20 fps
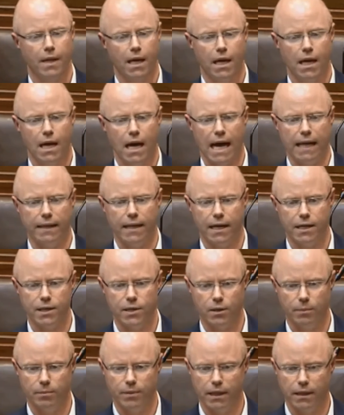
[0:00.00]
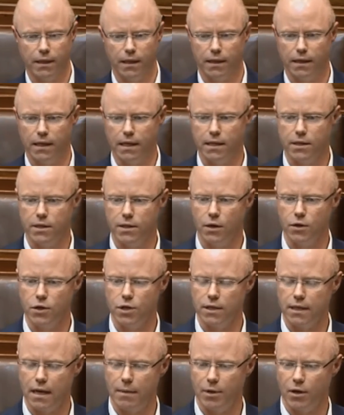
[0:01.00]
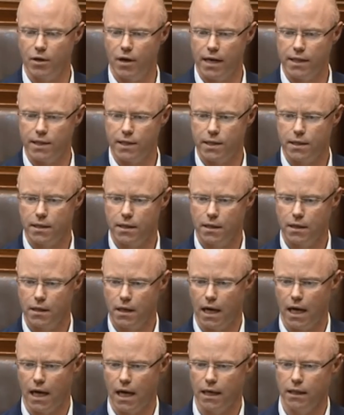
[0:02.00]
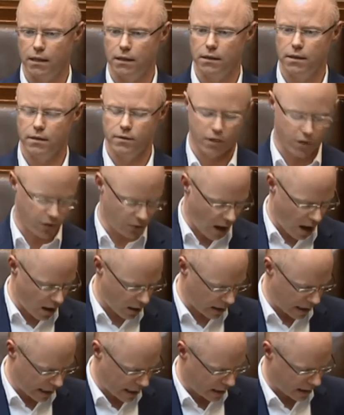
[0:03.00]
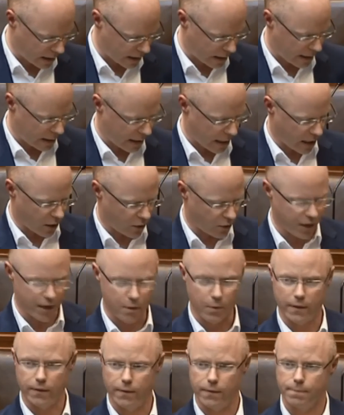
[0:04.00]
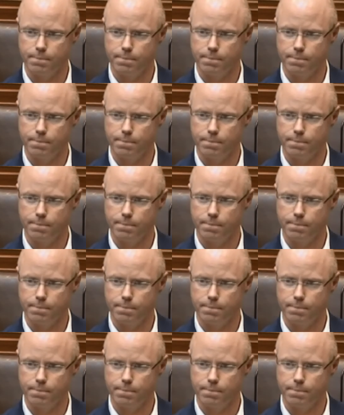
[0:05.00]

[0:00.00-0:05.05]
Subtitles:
and that is something that the Social Democrats strongly agree with.